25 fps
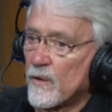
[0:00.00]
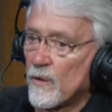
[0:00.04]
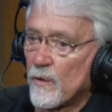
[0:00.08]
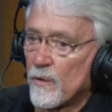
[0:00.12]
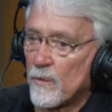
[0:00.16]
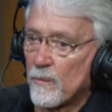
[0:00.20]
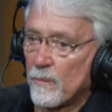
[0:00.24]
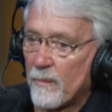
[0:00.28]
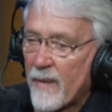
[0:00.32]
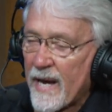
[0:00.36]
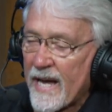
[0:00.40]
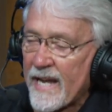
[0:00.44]

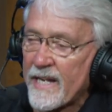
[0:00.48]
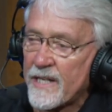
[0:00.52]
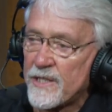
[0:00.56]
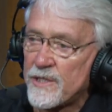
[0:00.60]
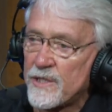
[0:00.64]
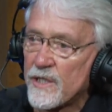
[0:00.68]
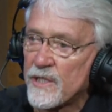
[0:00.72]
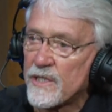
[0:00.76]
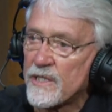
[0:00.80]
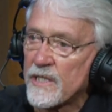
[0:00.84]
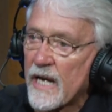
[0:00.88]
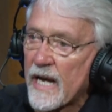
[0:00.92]

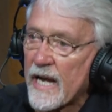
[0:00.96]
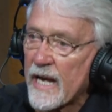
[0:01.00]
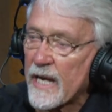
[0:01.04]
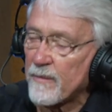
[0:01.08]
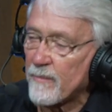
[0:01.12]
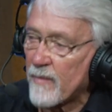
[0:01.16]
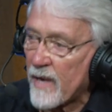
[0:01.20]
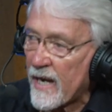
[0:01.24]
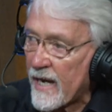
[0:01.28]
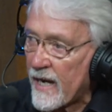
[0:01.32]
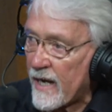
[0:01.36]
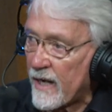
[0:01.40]
managing
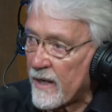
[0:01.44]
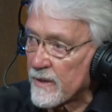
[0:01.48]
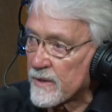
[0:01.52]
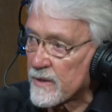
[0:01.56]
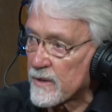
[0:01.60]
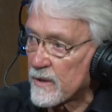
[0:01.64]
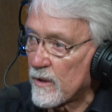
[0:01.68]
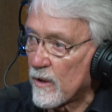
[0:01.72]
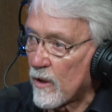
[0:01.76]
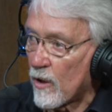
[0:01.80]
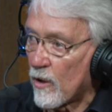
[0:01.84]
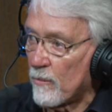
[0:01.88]

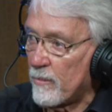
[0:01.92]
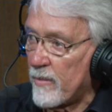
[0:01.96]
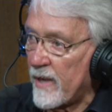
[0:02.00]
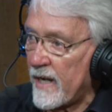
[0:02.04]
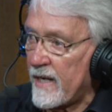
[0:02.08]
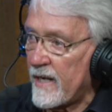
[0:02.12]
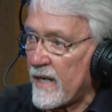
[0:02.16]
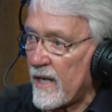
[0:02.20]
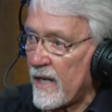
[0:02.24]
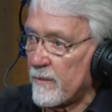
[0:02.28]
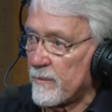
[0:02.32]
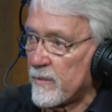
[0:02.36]
timeouts or
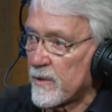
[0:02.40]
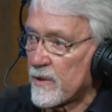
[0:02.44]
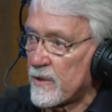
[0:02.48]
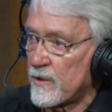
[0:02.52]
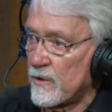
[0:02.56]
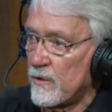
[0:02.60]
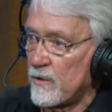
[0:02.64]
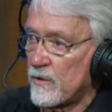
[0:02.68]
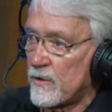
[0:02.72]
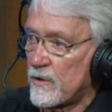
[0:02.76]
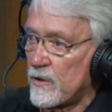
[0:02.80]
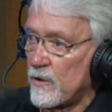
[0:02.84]
being able
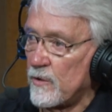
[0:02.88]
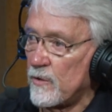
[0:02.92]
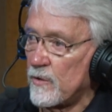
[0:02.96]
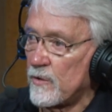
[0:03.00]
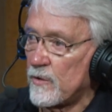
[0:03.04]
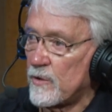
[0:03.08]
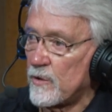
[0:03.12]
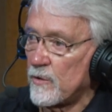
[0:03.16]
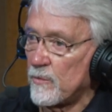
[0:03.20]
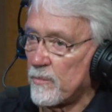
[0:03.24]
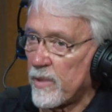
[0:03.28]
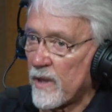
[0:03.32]
to to
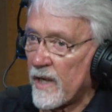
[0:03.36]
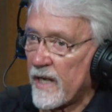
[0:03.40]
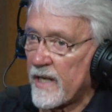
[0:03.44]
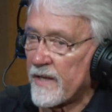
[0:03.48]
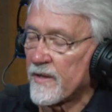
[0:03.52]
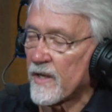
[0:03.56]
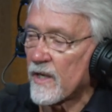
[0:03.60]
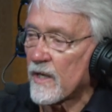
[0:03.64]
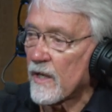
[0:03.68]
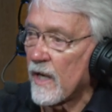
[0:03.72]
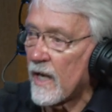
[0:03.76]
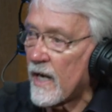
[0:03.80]
to play
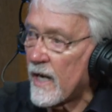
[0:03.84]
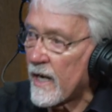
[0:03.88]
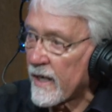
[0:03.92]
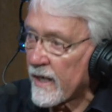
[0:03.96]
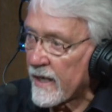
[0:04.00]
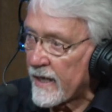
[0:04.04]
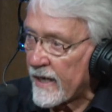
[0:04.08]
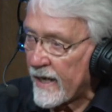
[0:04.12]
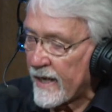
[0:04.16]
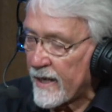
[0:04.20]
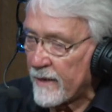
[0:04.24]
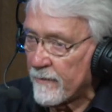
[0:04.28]
the clock
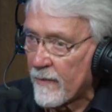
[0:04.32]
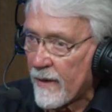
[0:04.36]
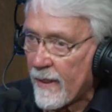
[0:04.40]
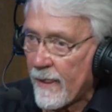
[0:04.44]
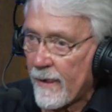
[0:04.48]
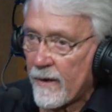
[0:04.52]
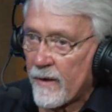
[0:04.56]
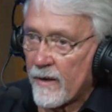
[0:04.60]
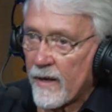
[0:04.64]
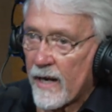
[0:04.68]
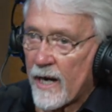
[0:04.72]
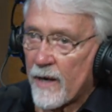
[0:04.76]
game.
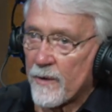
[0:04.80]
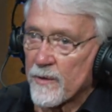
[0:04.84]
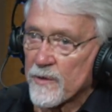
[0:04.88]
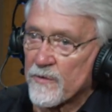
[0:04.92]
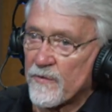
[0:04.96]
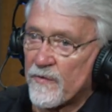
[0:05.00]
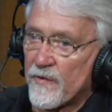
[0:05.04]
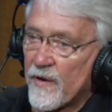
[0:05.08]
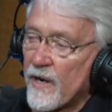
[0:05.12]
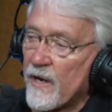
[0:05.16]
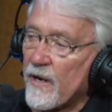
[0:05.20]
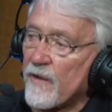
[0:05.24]
I was
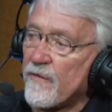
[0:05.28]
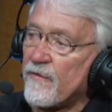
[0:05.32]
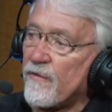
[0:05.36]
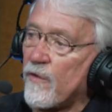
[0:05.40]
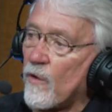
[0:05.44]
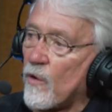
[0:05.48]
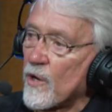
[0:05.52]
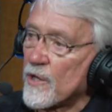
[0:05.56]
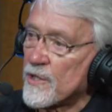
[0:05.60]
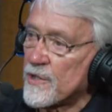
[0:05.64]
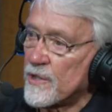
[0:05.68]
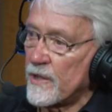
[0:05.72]
very
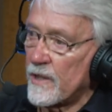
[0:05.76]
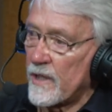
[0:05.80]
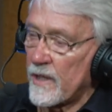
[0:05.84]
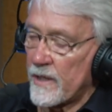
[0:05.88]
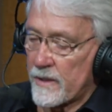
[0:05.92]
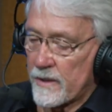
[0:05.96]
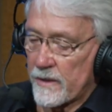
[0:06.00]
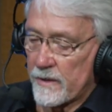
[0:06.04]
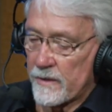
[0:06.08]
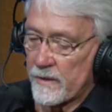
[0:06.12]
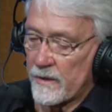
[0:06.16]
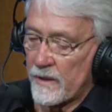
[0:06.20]

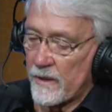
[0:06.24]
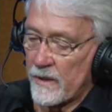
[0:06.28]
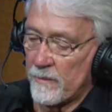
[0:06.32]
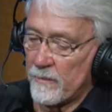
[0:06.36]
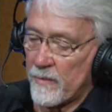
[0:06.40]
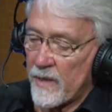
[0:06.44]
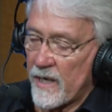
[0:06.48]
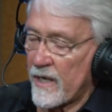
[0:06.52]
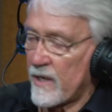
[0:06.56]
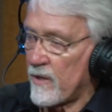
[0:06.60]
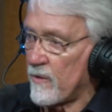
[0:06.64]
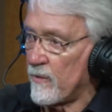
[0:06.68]
fortunate in
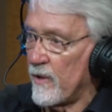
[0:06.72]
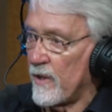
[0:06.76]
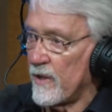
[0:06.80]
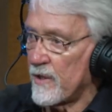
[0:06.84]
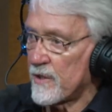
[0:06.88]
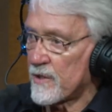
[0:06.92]
my career to